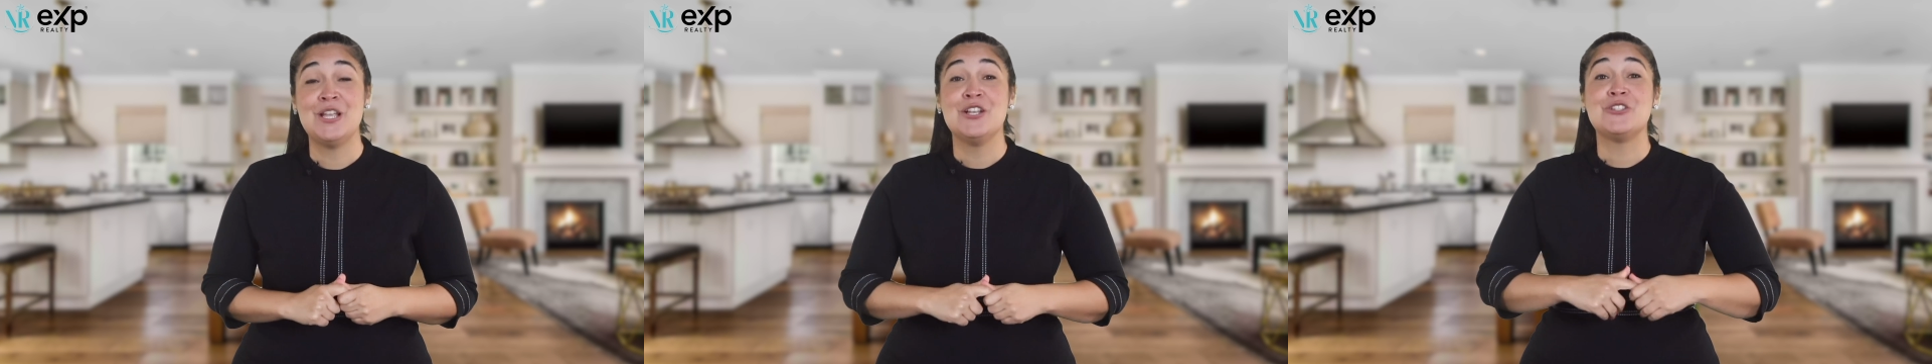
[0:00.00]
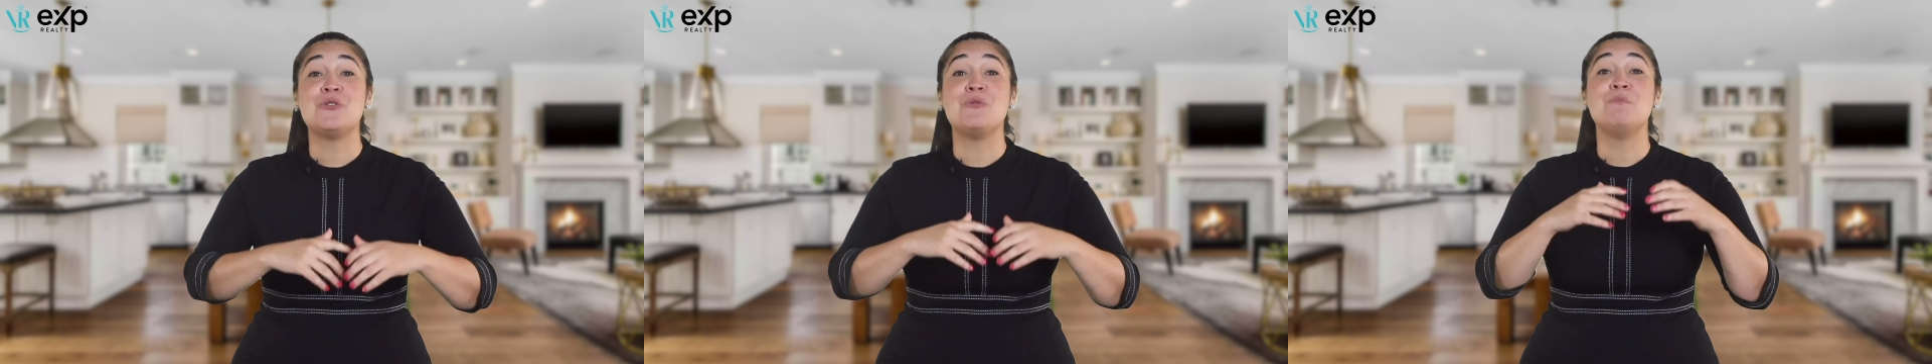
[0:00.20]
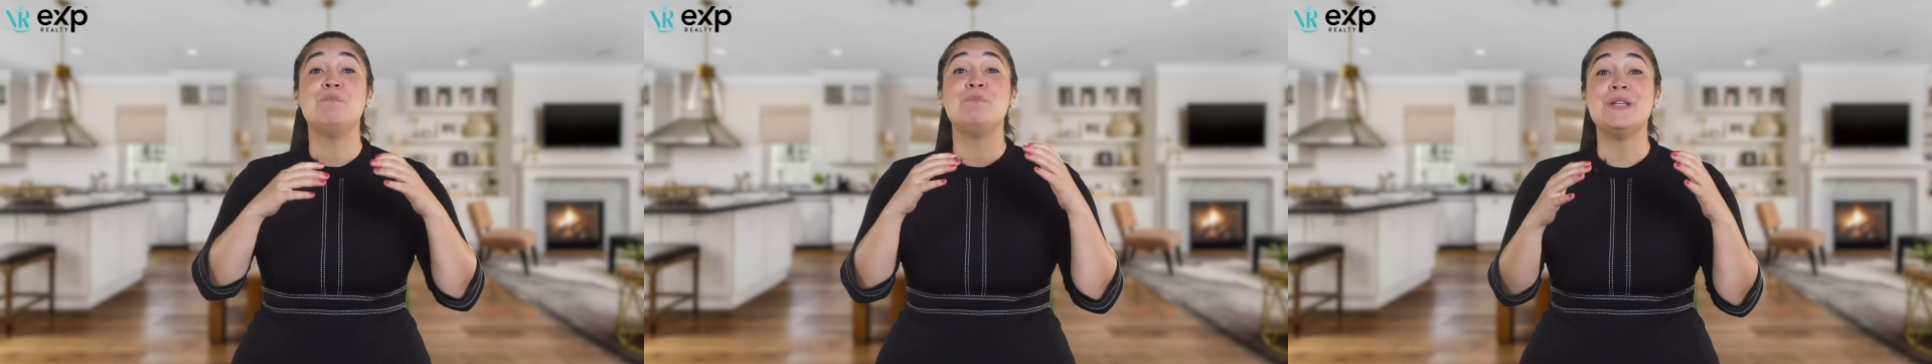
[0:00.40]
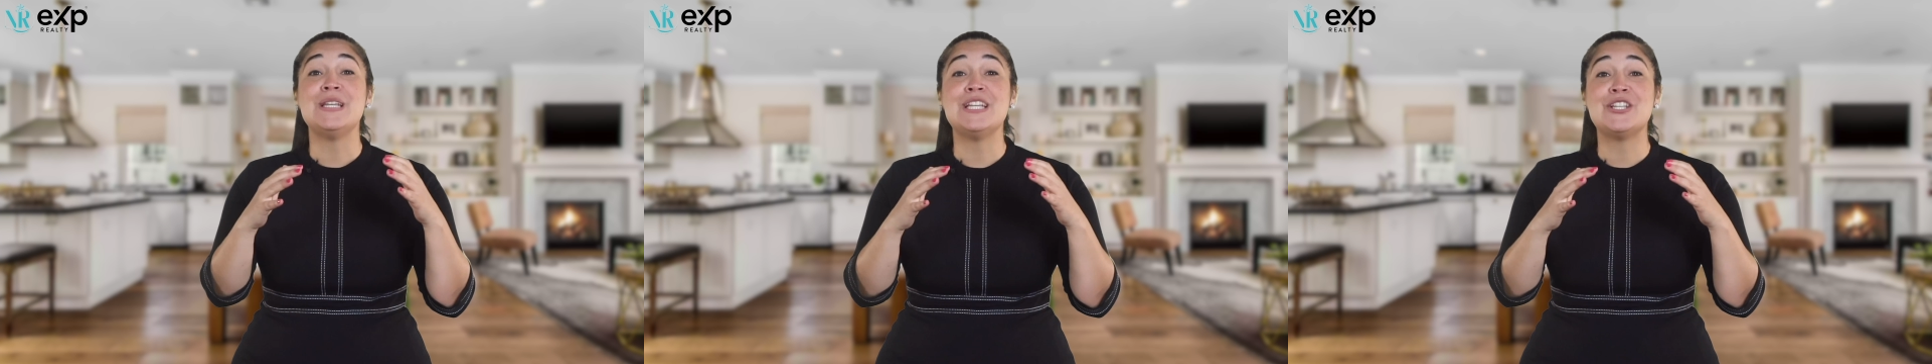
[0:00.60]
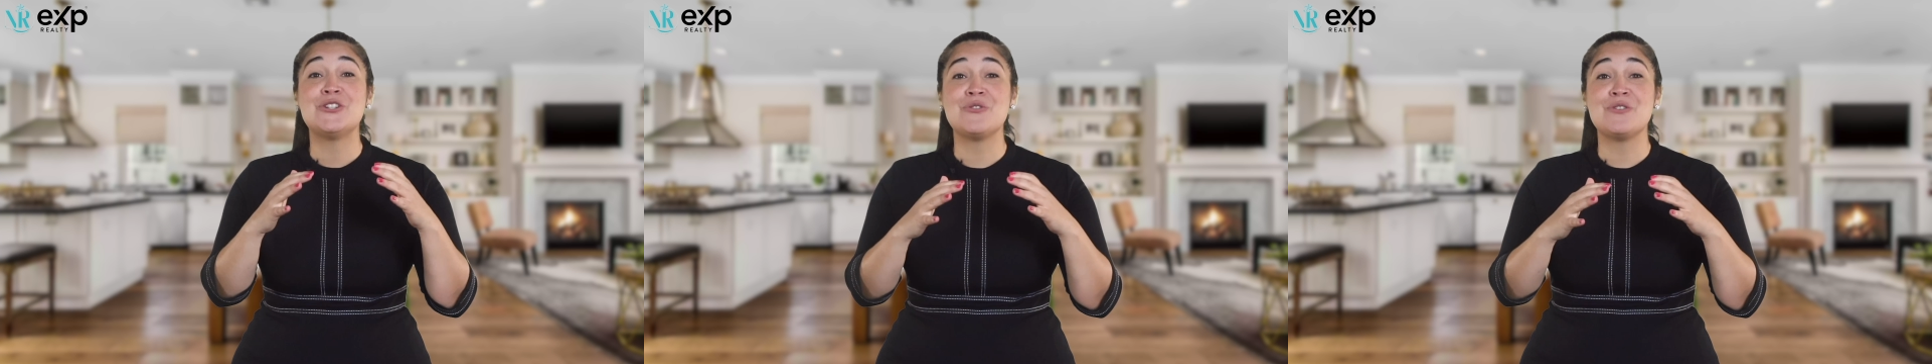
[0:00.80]
So
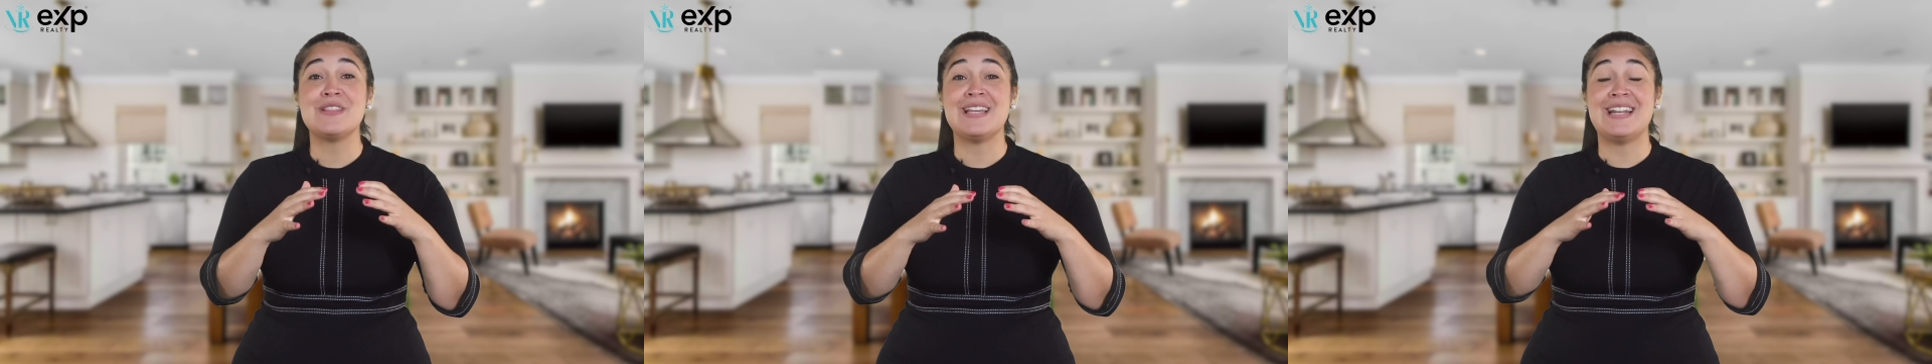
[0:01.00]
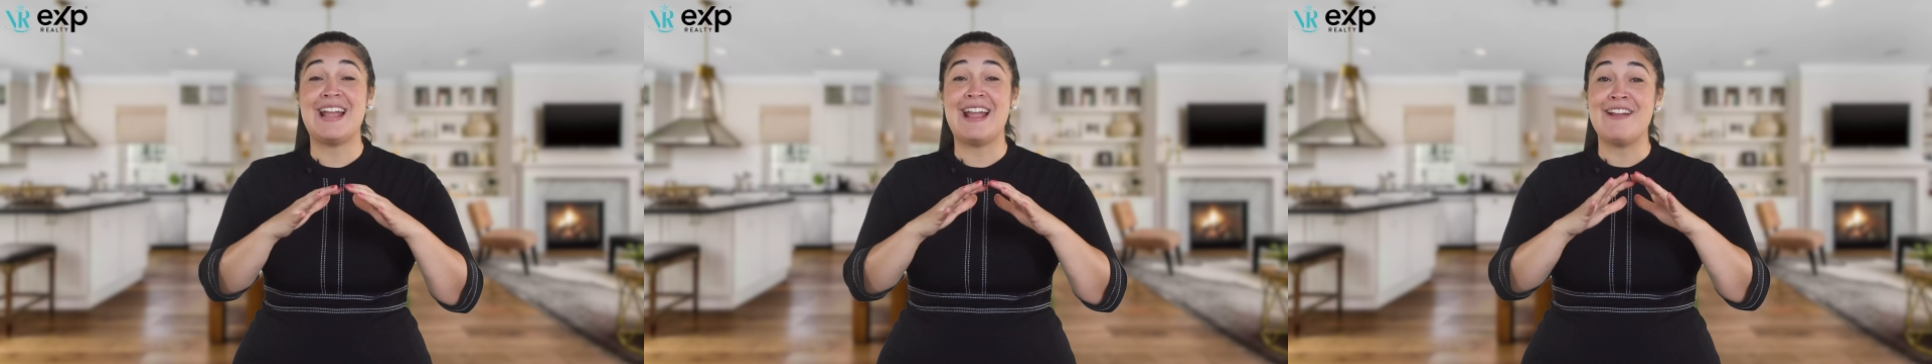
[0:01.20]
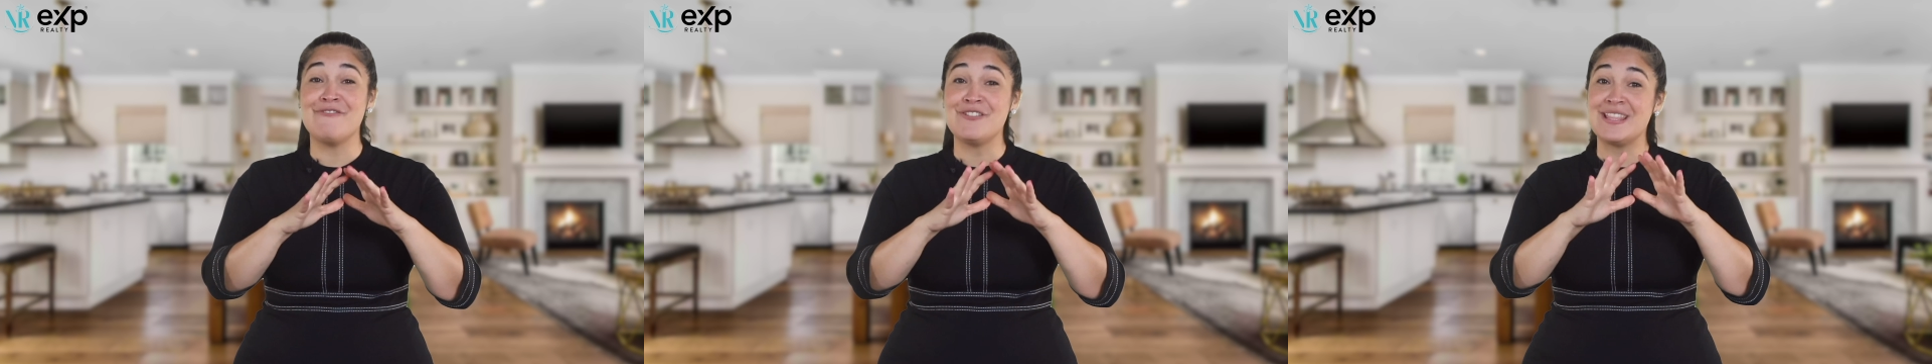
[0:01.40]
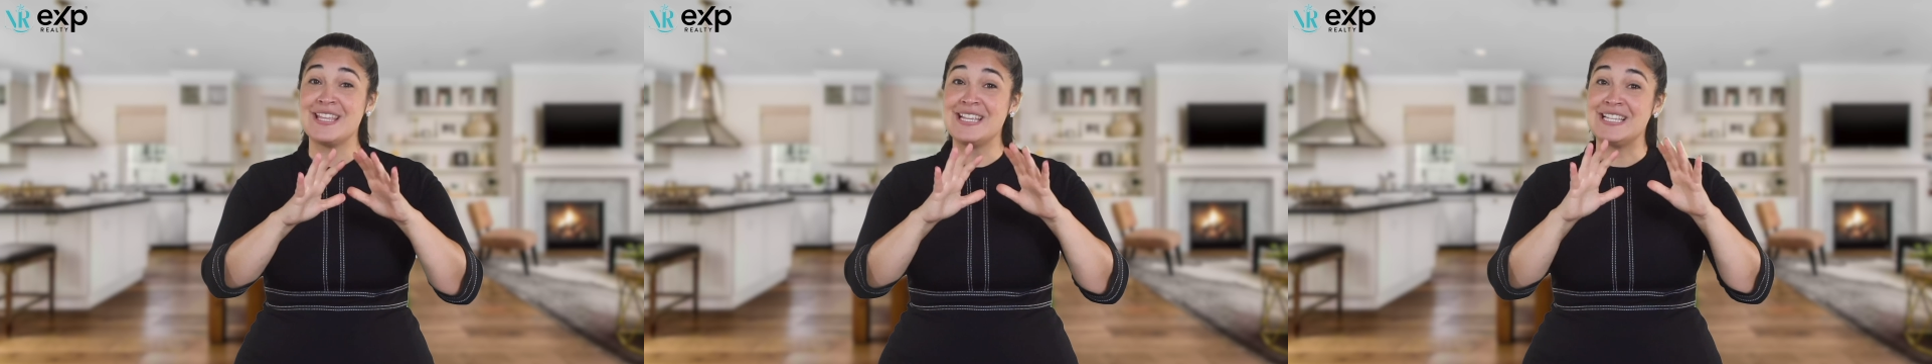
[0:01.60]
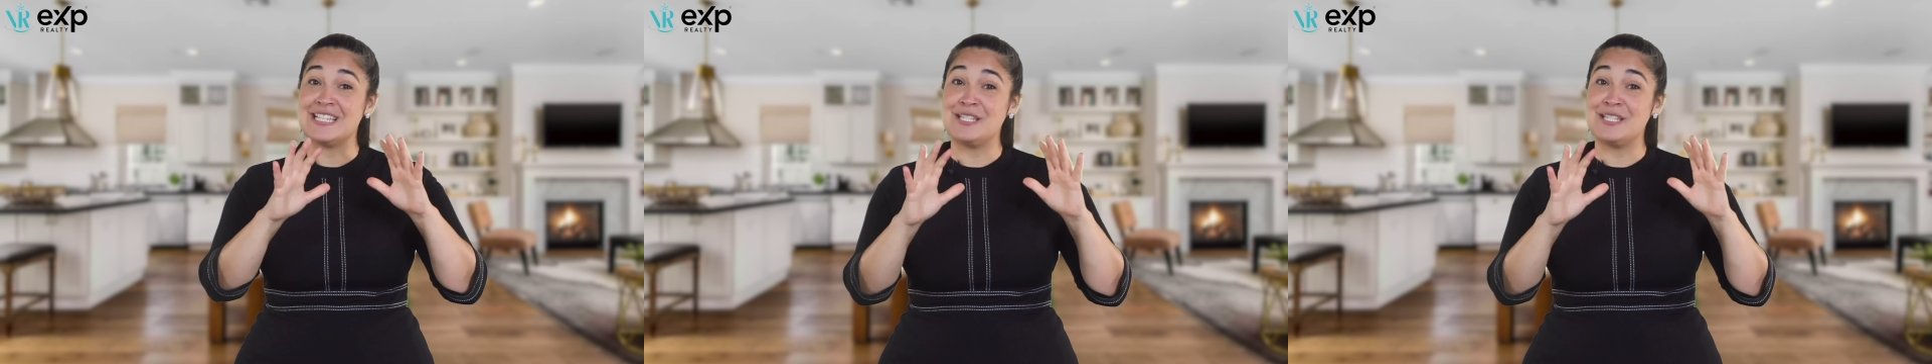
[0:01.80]
be sure that everything